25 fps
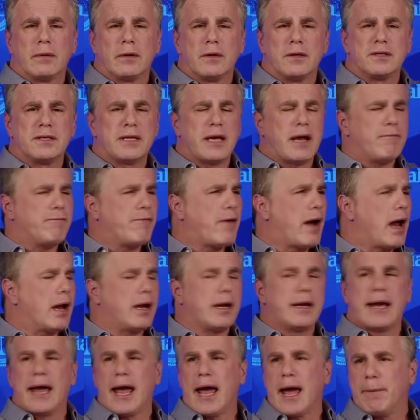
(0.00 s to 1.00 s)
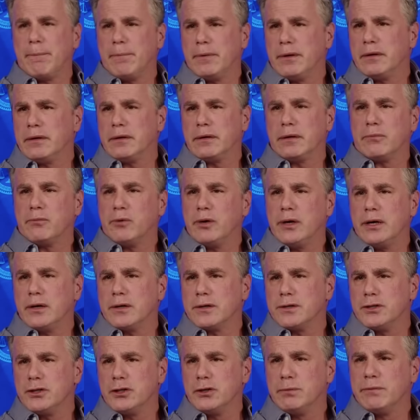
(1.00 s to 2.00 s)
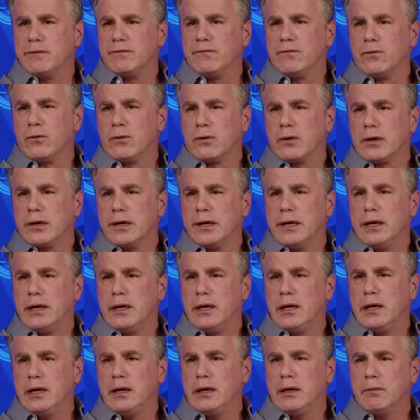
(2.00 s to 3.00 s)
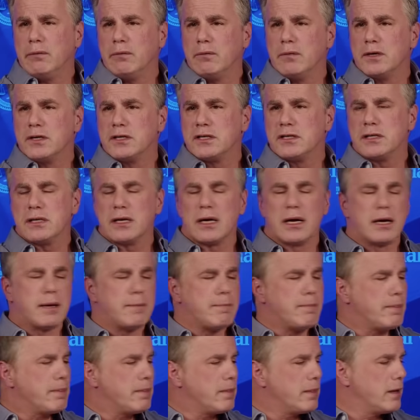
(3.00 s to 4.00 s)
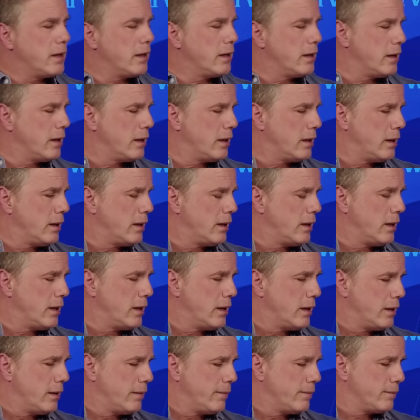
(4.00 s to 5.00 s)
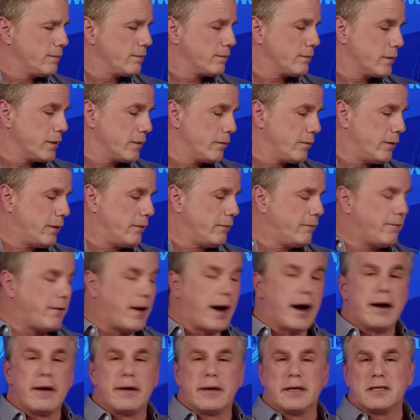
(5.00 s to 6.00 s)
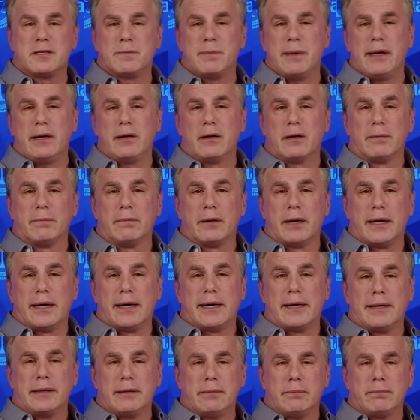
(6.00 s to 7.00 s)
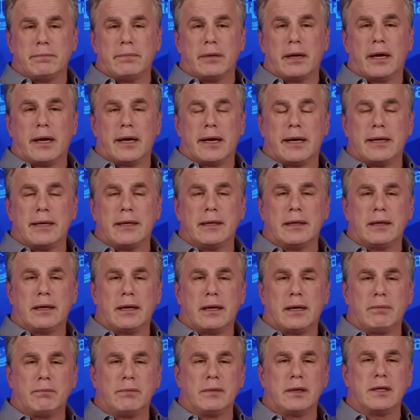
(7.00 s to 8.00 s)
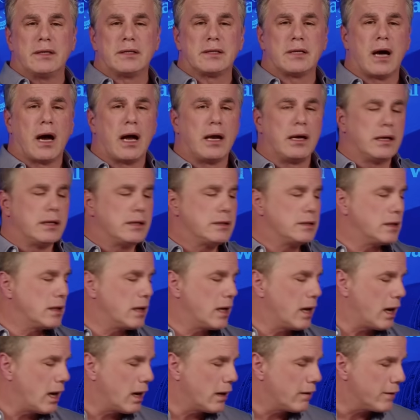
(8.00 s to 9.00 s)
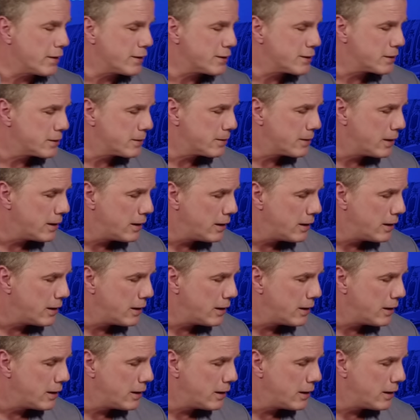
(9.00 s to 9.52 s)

Because that filing happened a week or two before he was um, well, fired as Speaker by, by um, his colleagues in Congress.